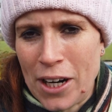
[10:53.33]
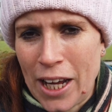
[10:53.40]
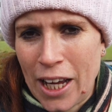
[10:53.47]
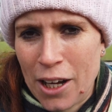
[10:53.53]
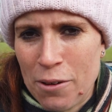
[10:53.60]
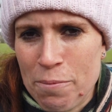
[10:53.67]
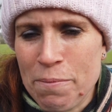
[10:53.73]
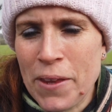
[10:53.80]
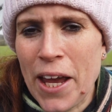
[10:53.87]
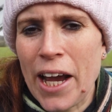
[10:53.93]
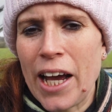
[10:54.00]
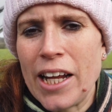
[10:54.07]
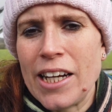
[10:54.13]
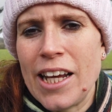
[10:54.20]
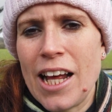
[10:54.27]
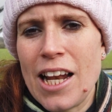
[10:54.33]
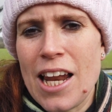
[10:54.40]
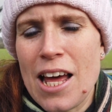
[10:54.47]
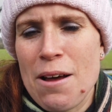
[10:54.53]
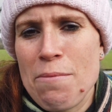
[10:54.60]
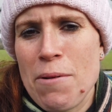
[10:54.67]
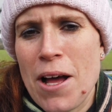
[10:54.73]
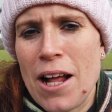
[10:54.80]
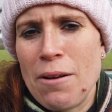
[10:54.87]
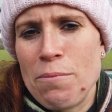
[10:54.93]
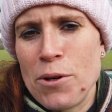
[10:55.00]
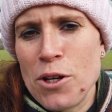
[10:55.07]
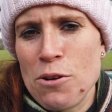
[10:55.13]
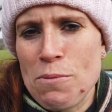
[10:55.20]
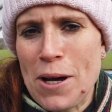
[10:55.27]
now, and I'll
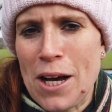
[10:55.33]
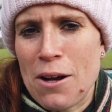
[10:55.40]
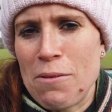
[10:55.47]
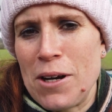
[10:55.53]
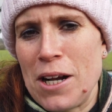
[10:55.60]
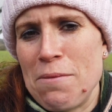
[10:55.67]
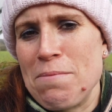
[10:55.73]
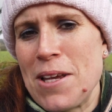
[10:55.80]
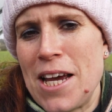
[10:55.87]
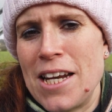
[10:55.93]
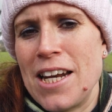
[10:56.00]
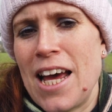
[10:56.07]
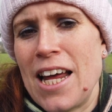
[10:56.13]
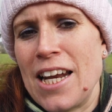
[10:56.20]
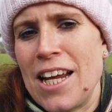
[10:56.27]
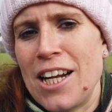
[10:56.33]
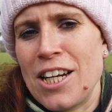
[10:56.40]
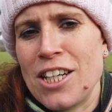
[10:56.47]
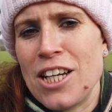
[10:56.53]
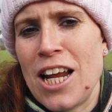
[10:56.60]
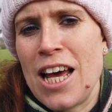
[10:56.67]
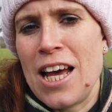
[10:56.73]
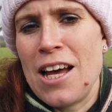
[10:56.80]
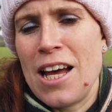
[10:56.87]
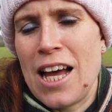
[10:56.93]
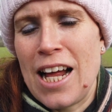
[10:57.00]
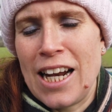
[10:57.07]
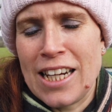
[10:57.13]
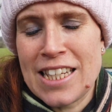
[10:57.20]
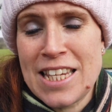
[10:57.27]
bring you back when I'm done, and I'll
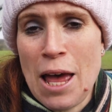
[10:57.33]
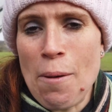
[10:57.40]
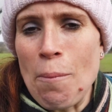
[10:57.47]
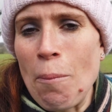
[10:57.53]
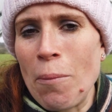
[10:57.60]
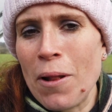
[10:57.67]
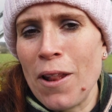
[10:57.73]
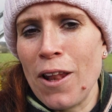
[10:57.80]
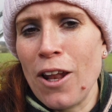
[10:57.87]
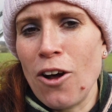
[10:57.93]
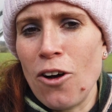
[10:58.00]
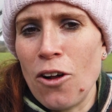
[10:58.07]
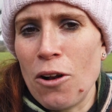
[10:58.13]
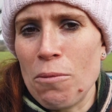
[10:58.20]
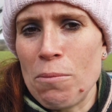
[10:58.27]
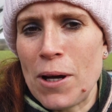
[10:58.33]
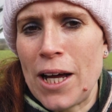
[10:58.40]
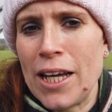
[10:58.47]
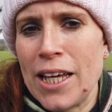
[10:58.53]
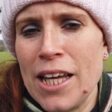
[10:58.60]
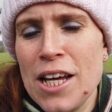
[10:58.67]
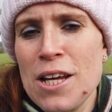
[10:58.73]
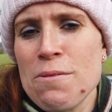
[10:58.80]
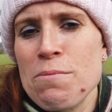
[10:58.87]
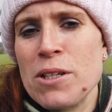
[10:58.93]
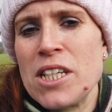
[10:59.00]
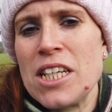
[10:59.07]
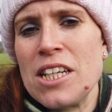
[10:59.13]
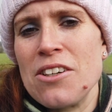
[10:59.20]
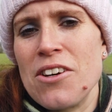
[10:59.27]
assemble all my
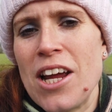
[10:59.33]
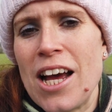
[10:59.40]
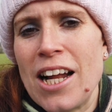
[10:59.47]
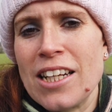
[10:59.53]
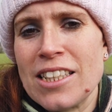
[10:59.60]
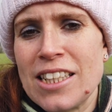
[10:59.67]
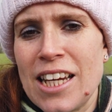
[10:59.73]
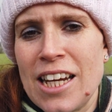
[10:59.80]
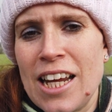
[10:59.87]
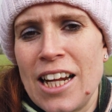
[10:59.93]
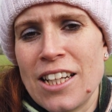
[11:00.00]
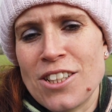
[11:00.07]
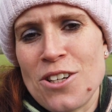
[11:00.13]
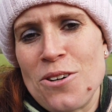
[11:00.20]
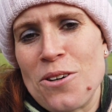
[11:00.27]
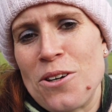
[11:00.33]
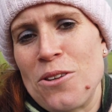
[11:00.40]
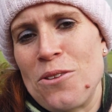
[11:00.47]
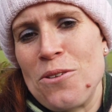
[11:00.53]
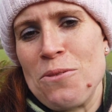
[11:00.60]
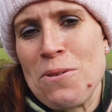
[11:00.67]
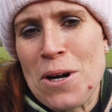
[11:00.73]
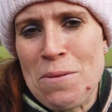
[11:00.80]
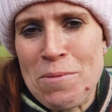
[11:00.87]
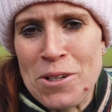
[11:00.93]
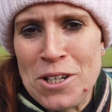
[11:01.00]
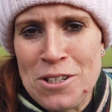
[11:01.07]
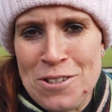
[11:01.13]
materials and I'll talk you through what I'm going to